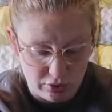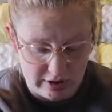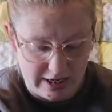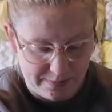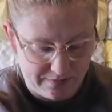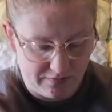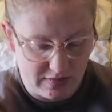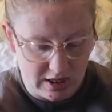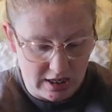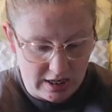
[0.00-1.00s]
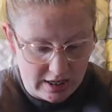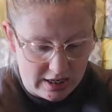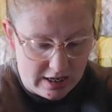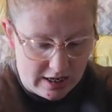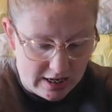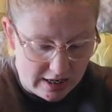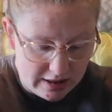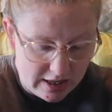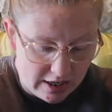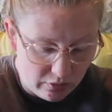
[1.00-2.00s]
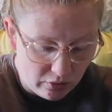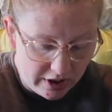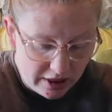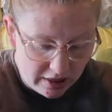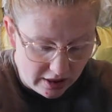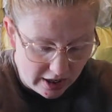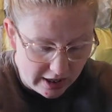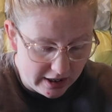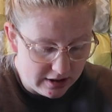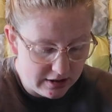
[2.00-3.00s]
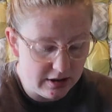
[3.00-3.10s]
boy. And then with that,